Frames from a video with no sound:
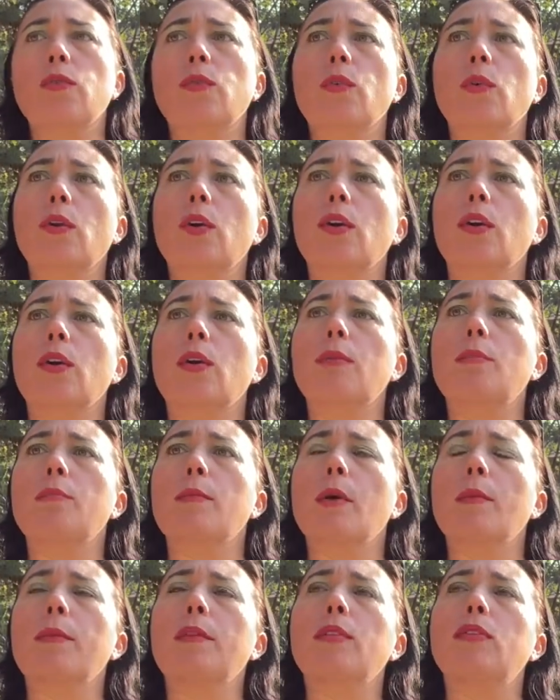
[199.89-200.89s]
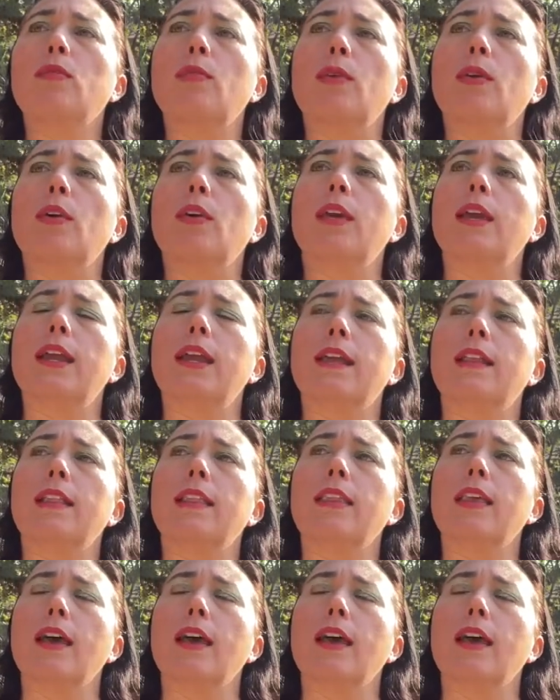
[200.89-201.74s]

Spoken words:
for moments where it's